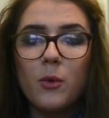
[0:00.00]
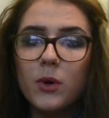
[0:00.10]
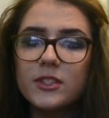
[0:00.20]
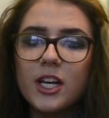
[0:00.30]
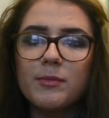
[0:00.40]

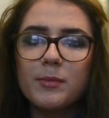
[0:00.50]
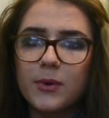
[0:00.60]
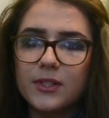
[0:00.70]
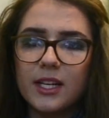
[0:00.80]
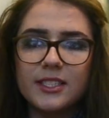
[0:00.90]
what type of
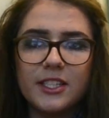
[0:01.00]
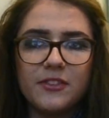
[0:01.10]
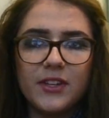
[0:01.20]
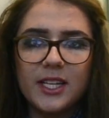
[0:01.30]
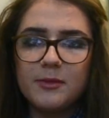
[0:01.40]
product do you
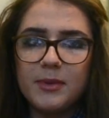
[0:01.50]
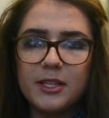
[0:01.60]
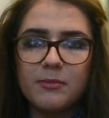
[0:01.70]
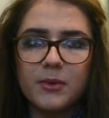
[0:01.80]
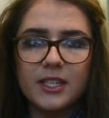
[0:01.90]
think this
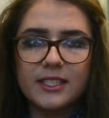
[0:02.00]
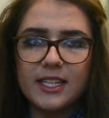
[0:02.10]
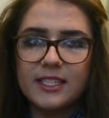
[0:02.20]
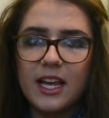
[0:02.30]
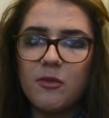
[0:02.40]
media product
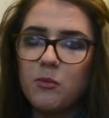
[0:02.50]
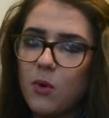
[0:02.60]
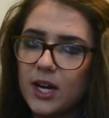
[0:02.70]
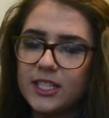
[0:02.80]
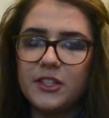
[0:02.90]
is and
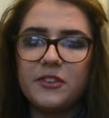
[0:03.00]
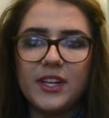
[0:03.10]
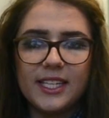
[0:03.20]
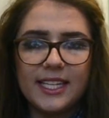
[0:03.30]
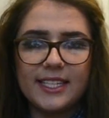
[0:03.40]
why do you
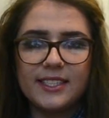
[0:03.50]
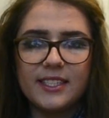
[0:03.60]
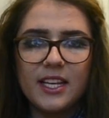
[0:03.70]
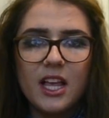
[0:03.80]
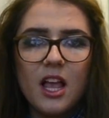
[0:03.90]
think this?